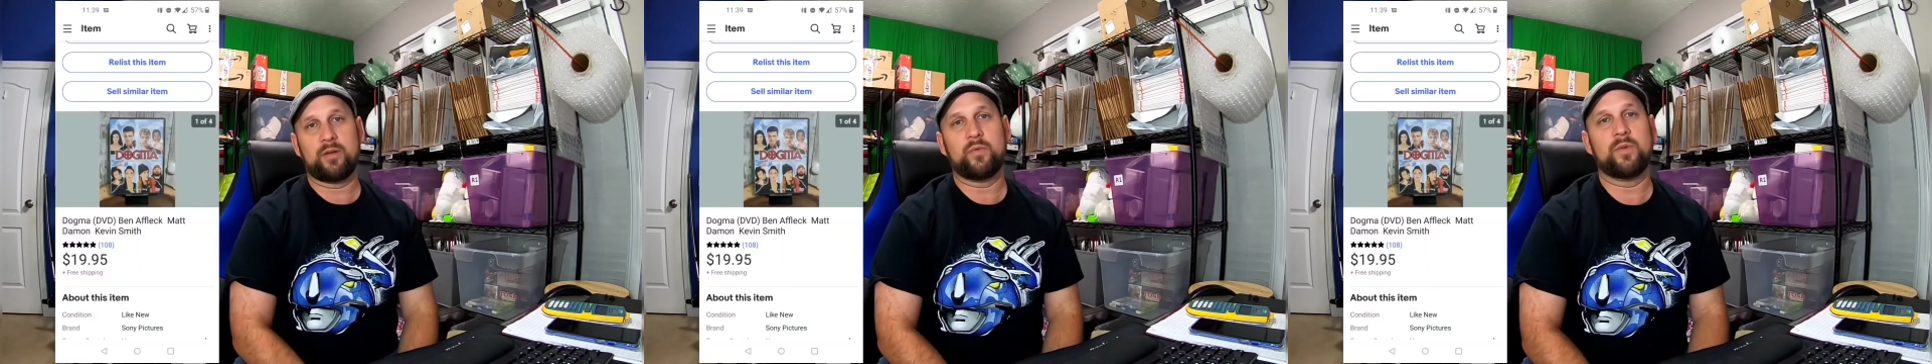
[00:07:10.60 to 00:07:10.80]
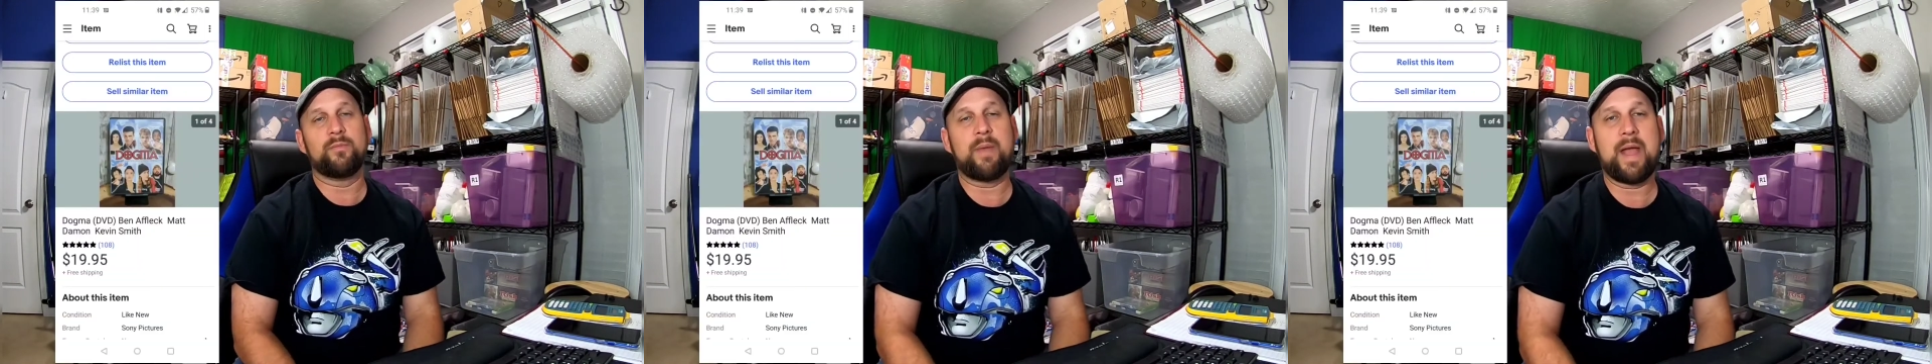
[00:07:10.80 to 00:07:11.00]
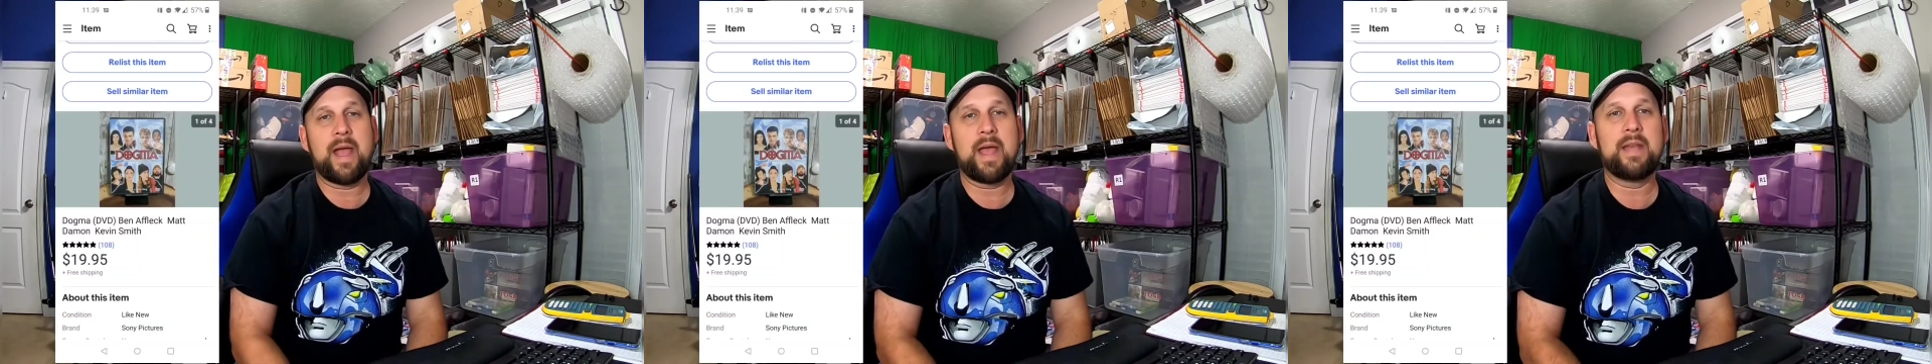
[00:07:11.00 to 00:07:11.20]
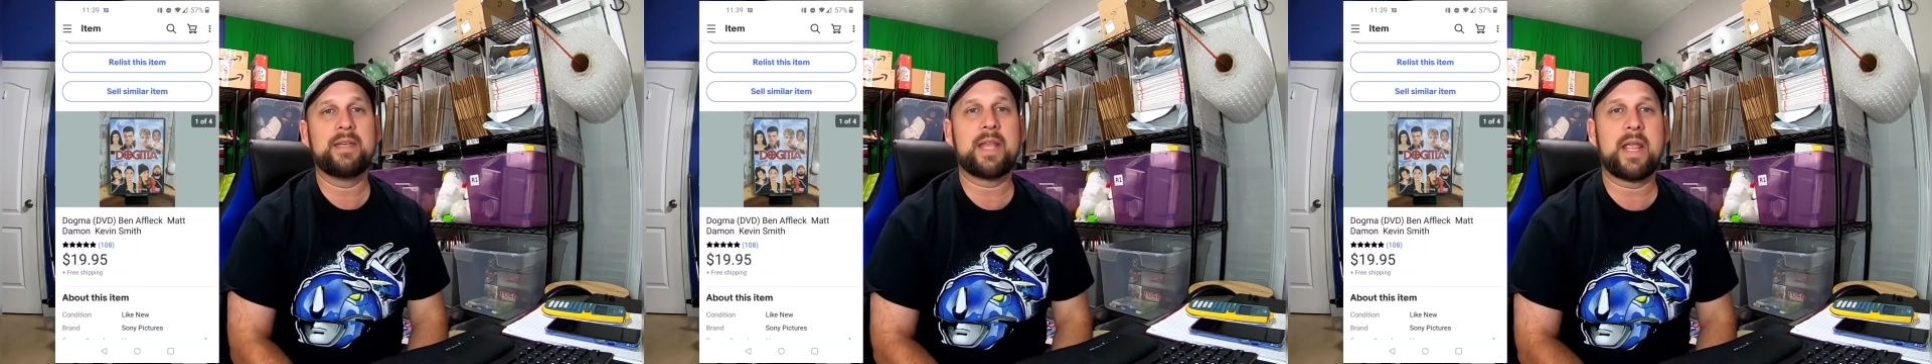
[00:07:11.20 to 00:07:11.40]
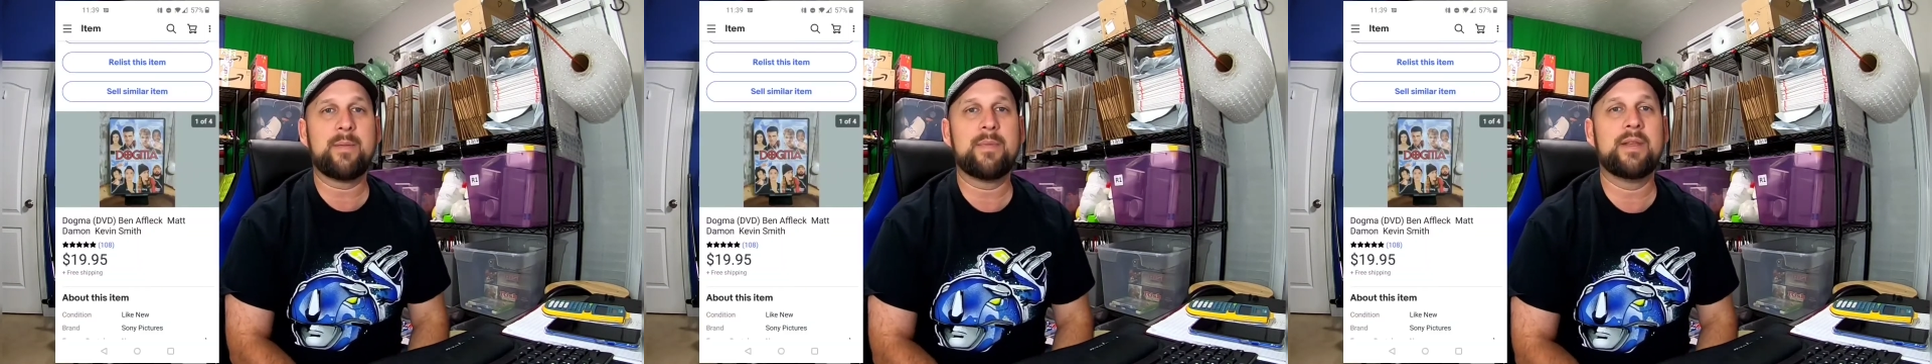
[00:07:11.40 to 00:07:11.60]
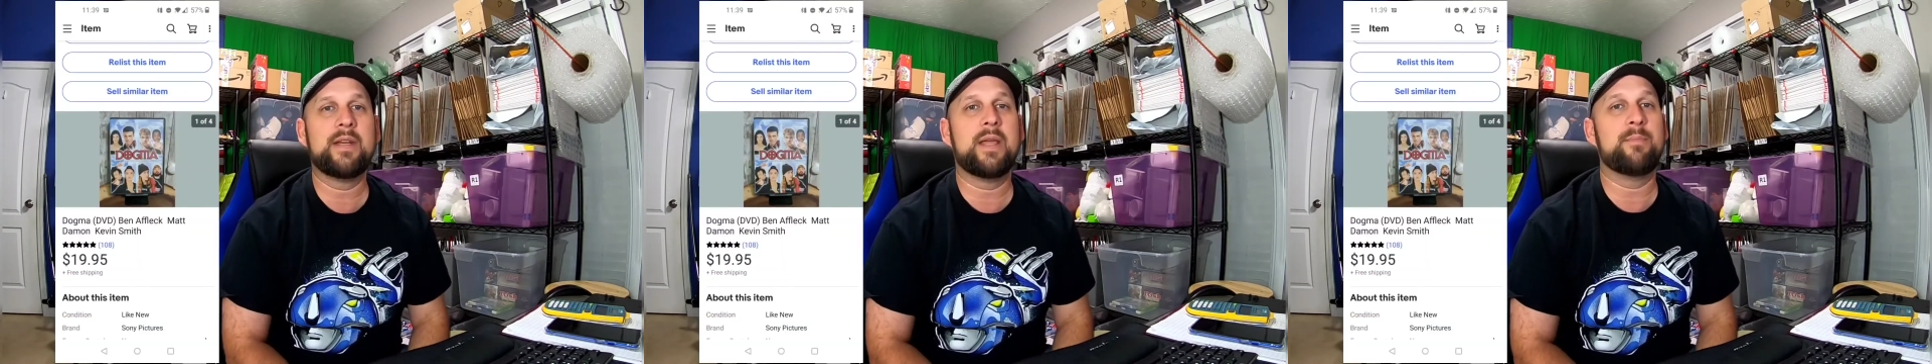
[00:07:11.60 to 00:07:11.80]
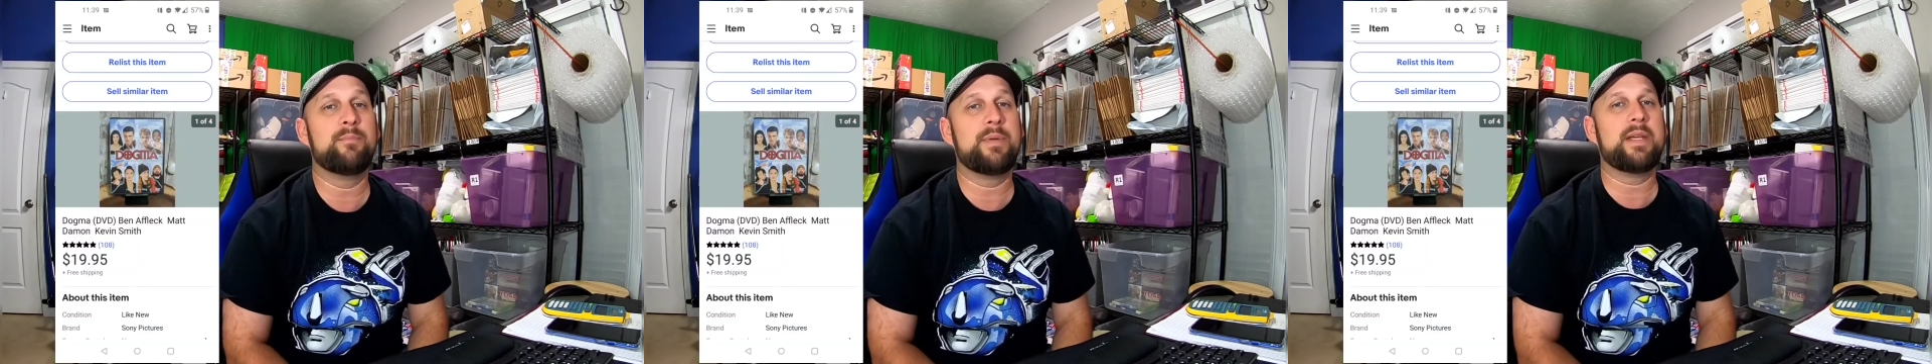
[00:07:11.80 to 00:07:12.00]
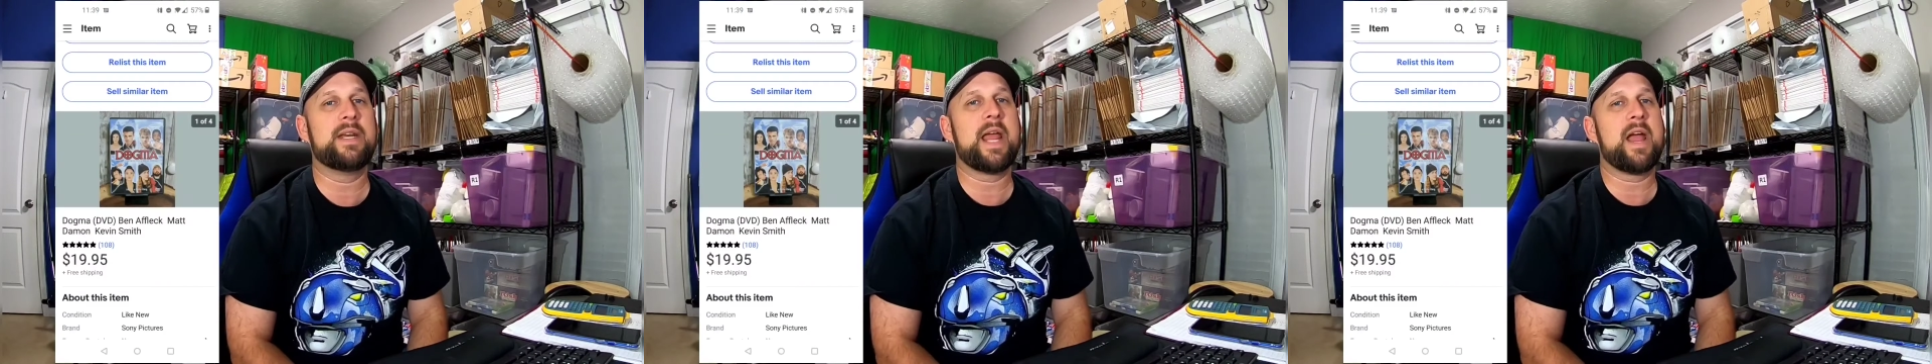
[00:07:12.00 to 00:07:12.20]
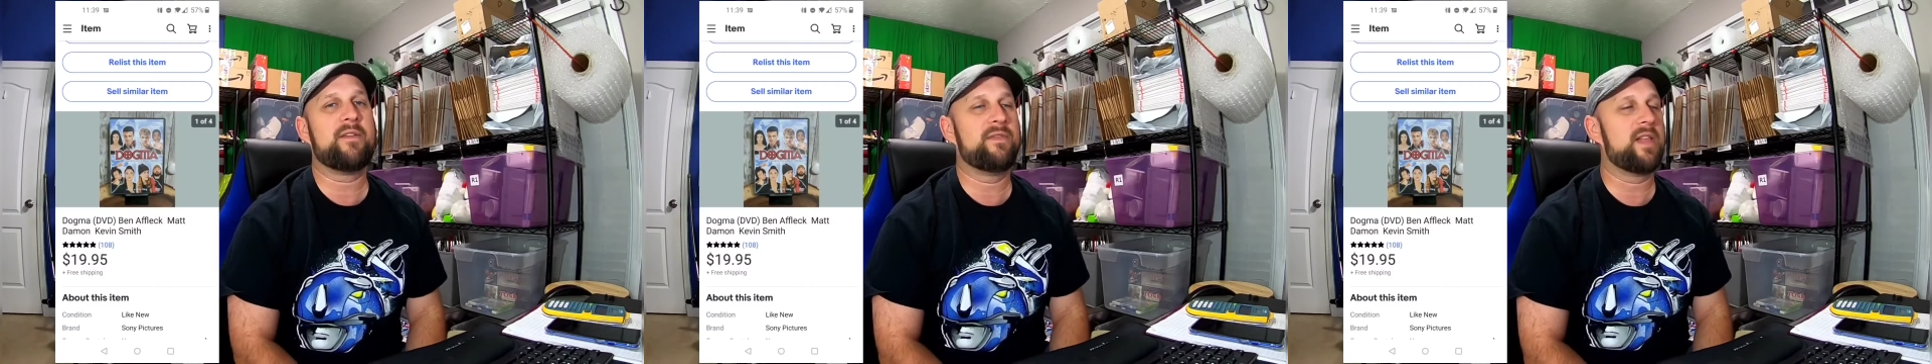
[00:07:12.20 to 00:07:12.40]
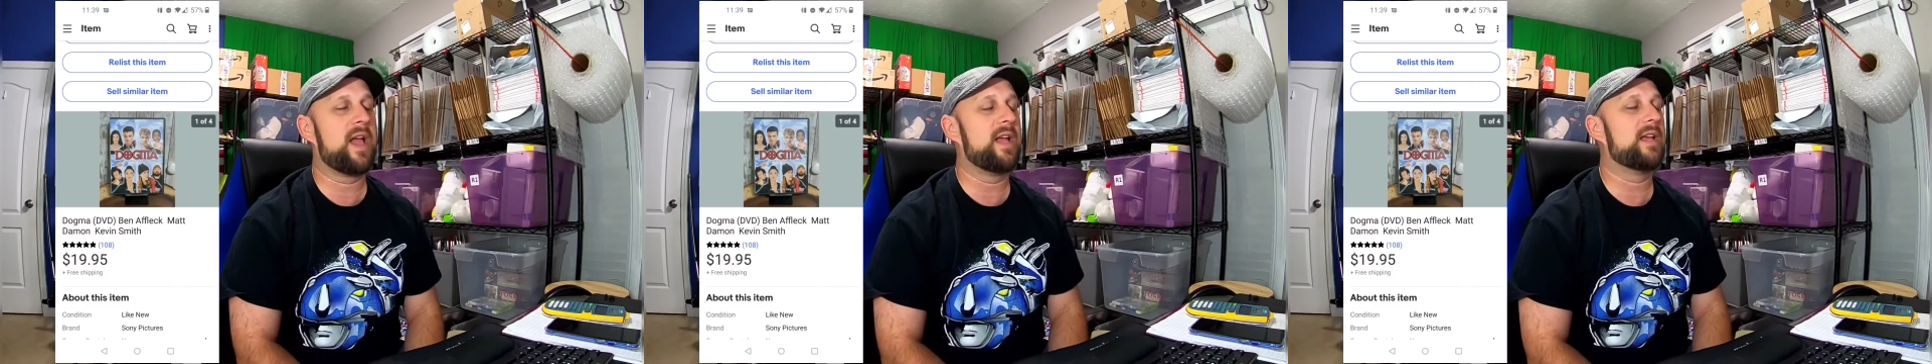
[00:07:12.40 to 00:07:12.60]
with Matt Damon and Ben
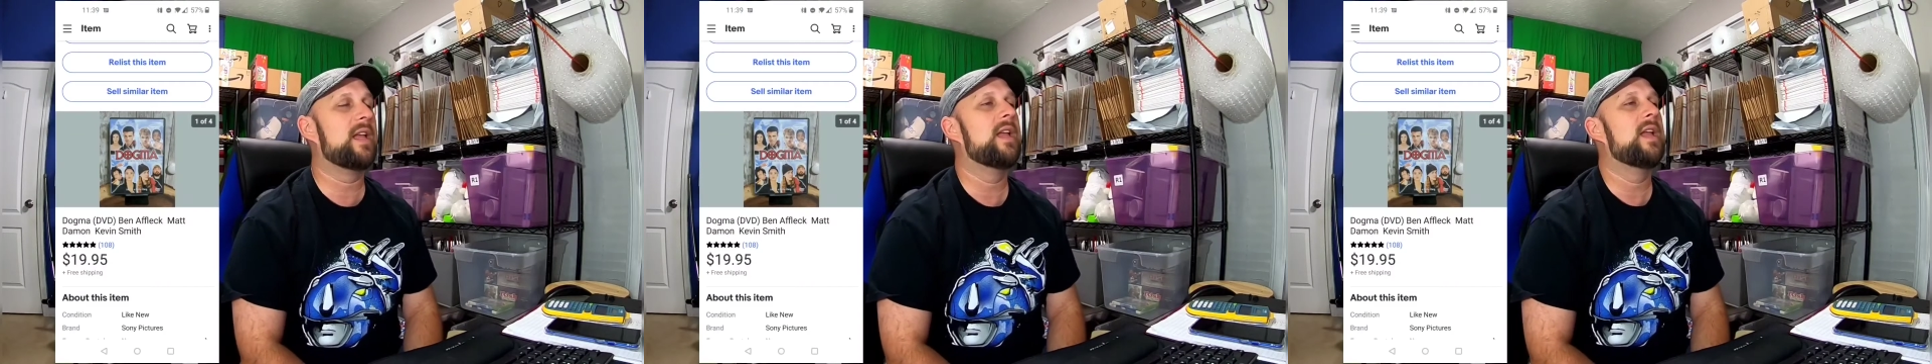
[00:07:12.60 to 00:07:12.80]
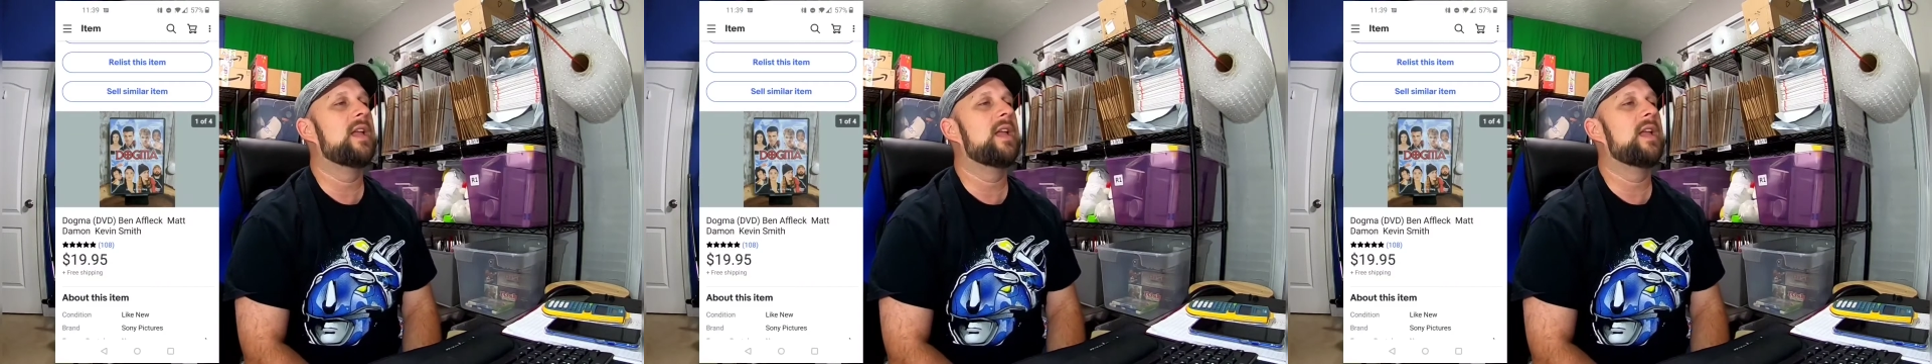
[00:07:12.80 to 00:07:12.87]
Affleck.